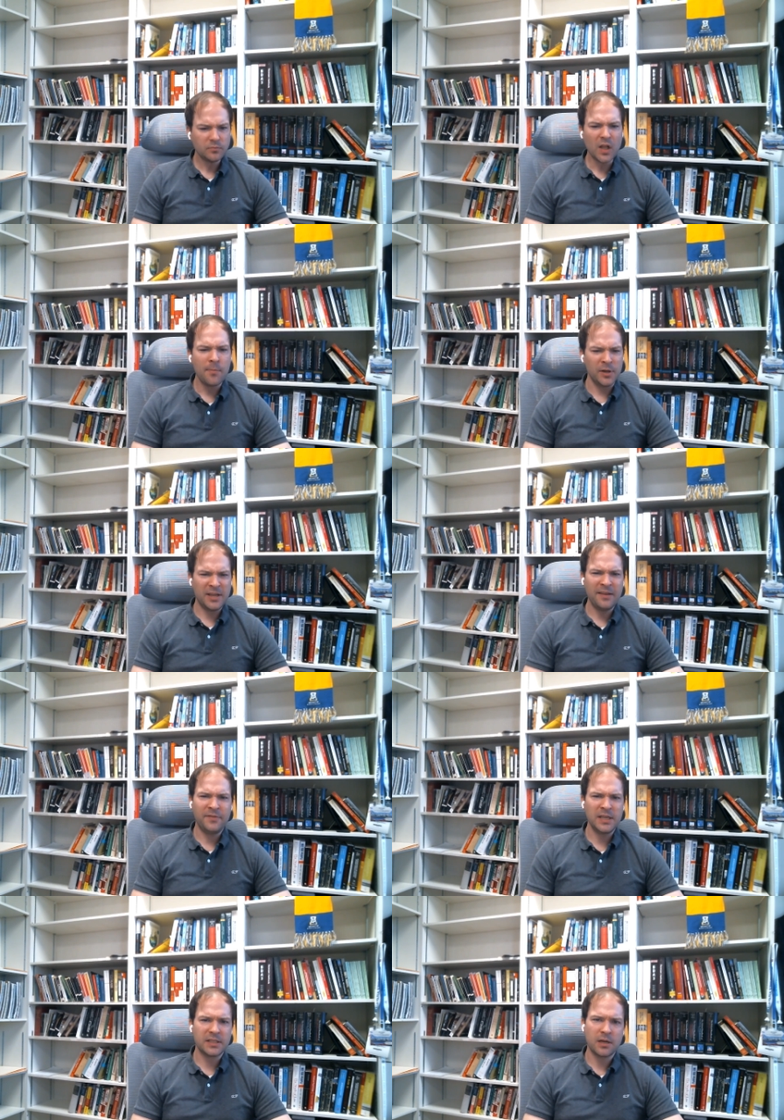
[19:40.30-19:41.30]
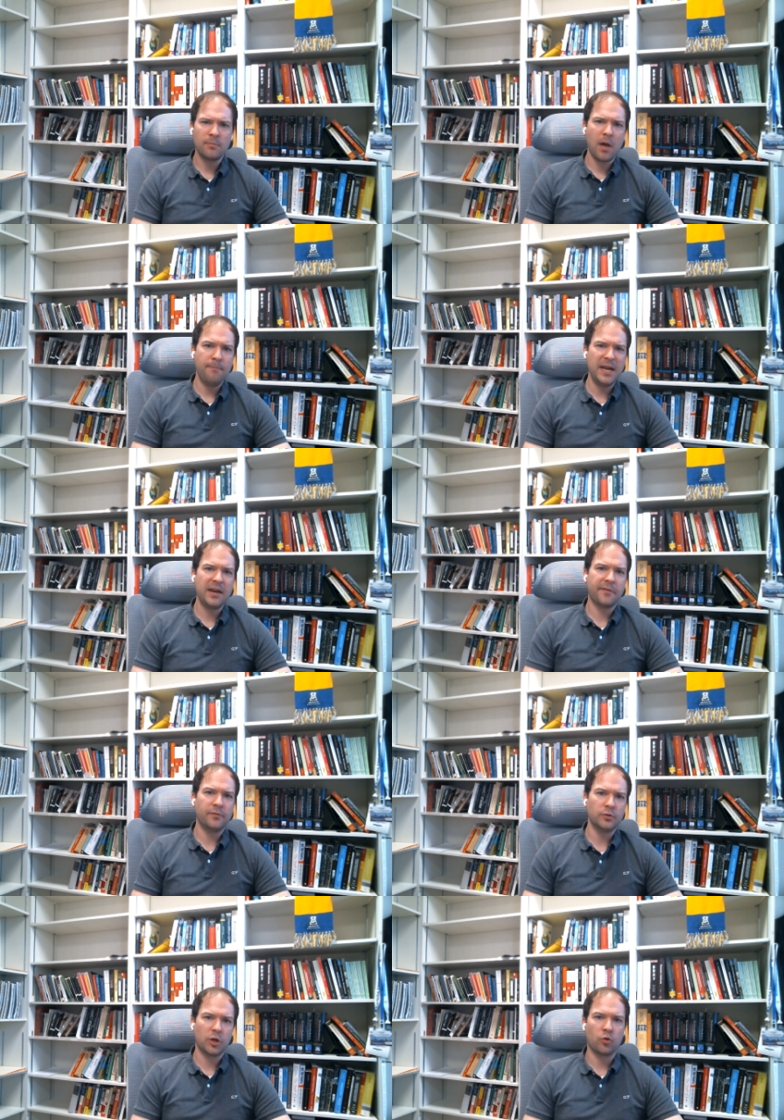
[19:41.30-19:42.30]
But give this some meaningful
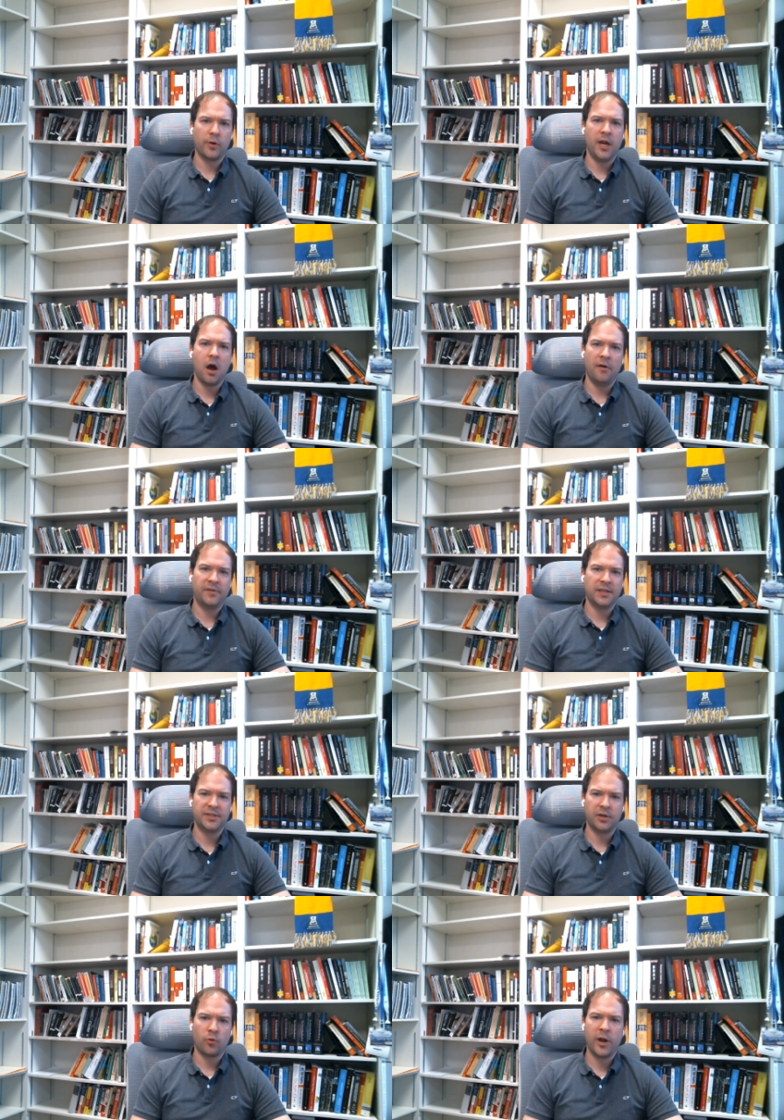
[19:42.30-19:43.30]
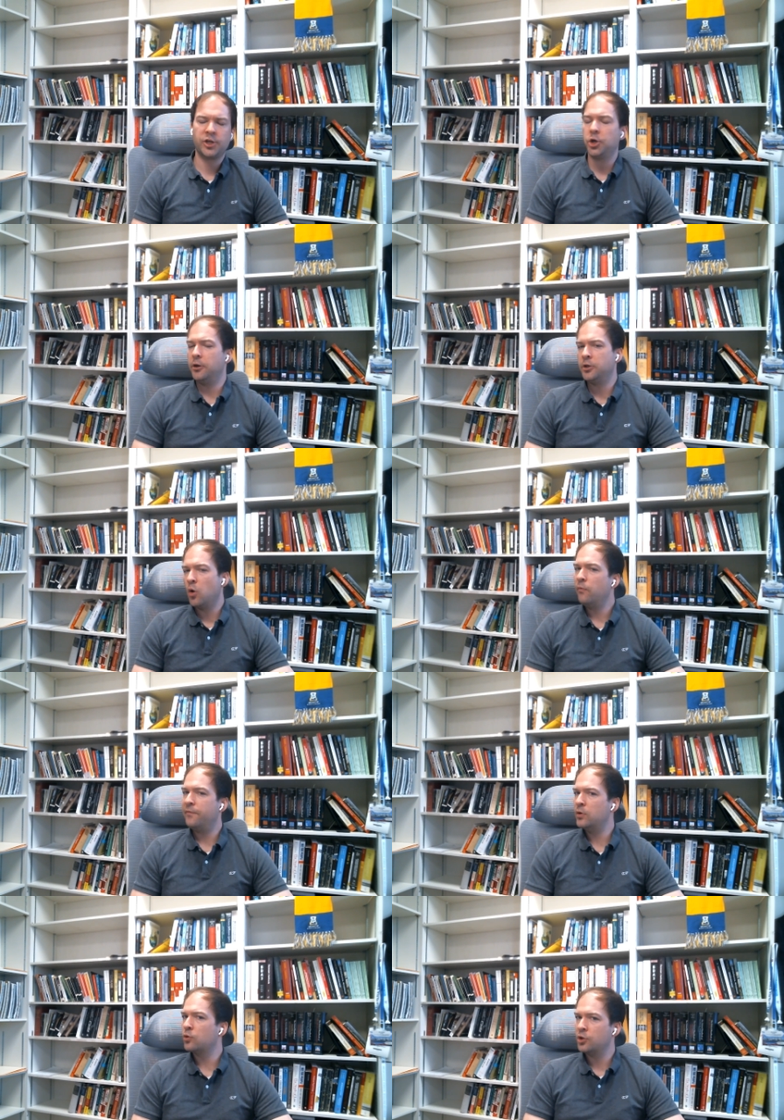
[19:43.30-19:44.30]
degree of consideration and don't
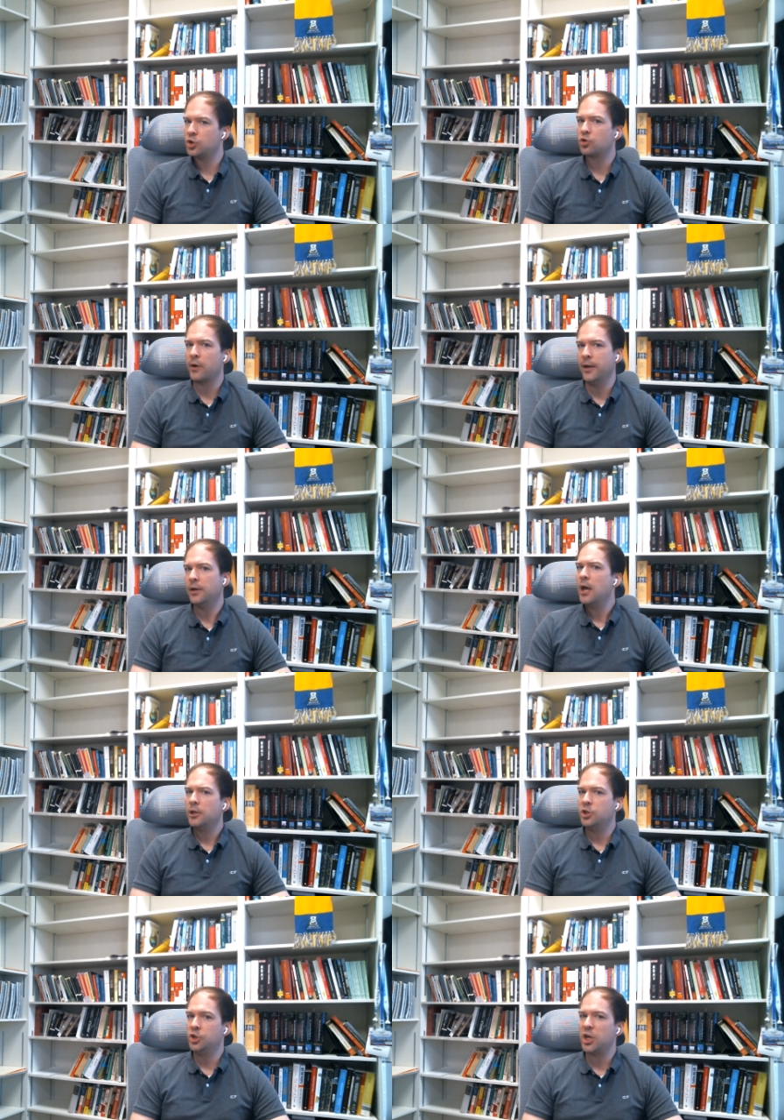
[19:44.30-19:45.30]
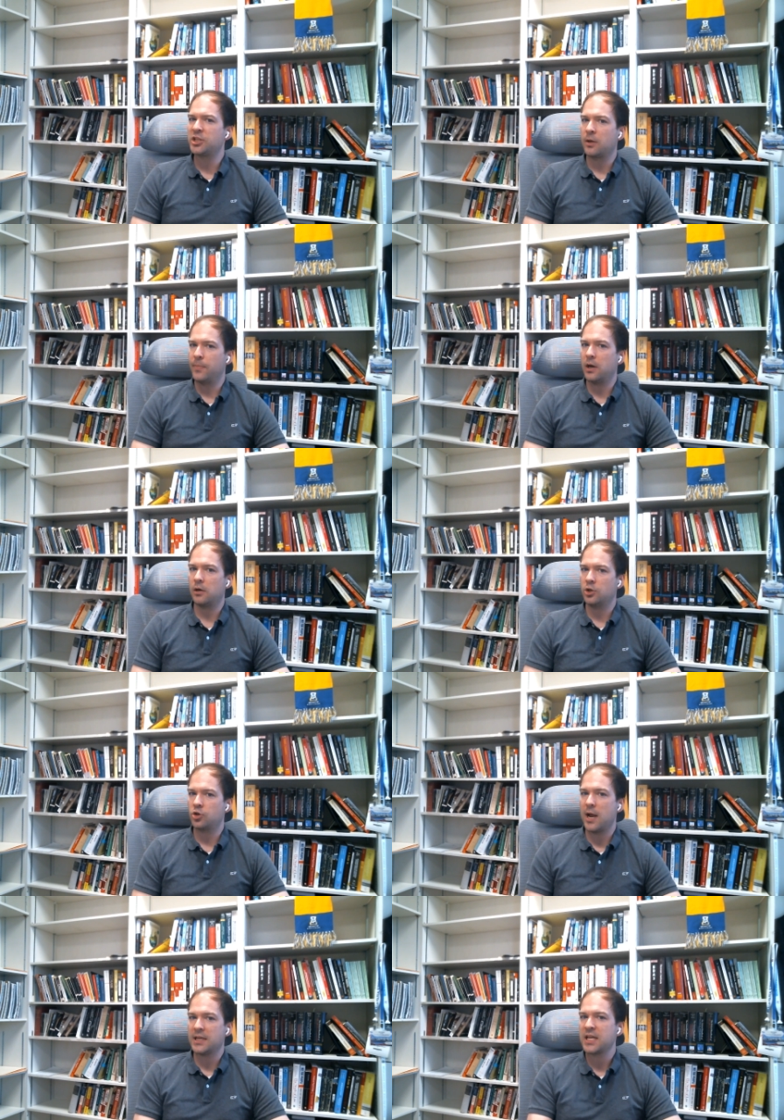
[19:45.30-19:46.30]
feel constrained to just compare and
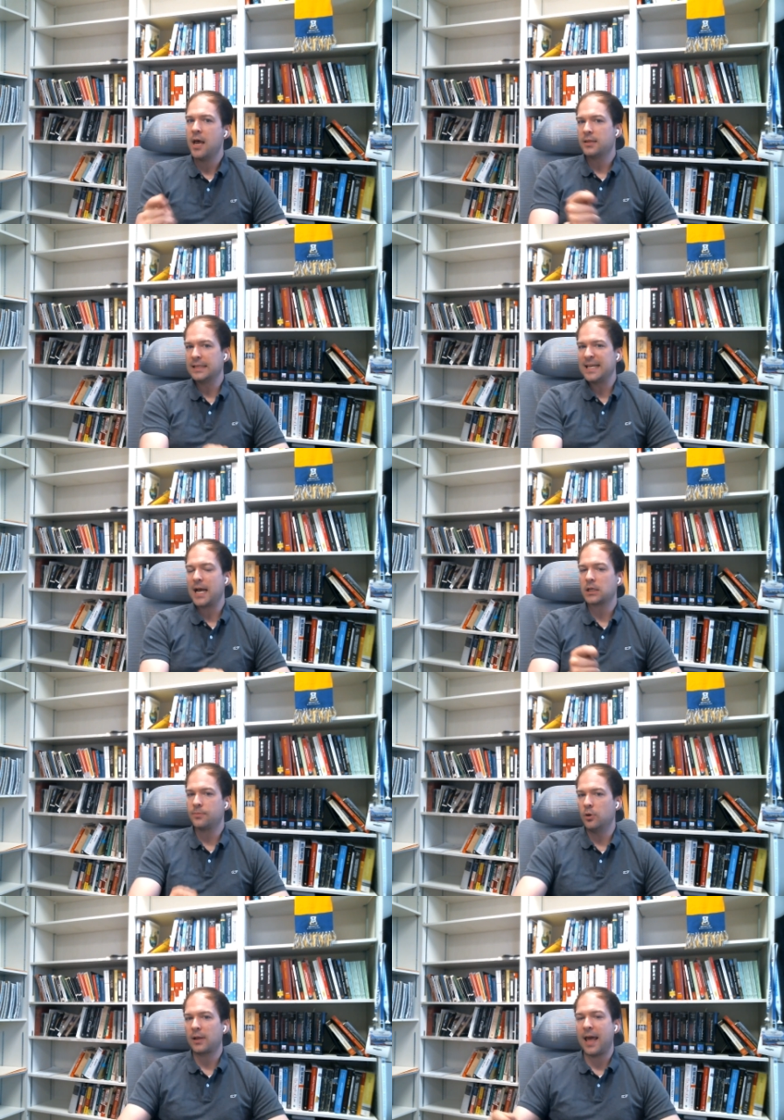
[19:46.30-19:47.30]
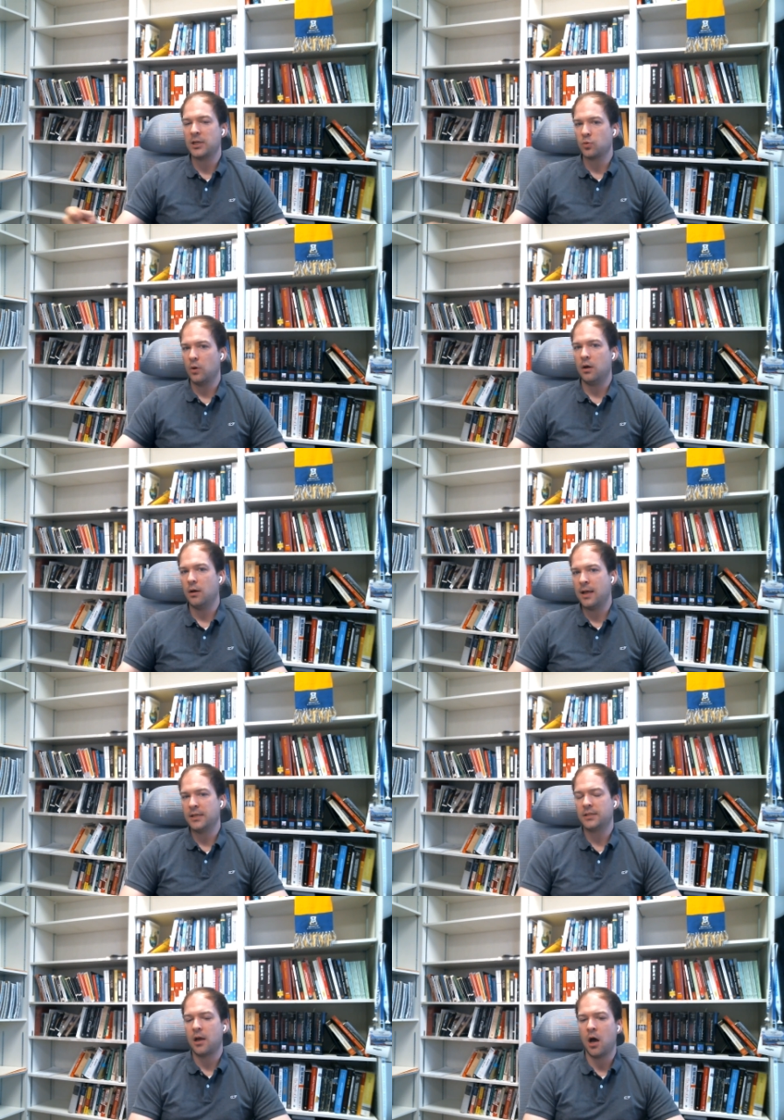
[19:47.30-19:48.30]
contrast the textbook as well
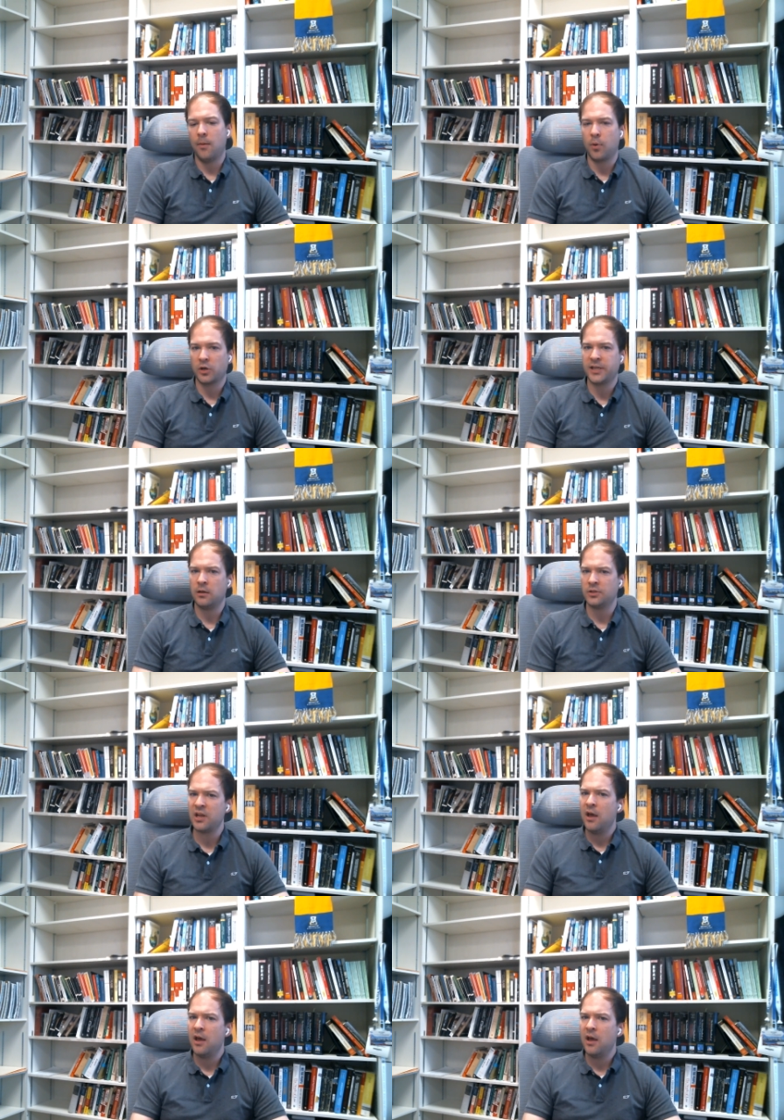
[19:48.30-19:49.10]
as Bartel's.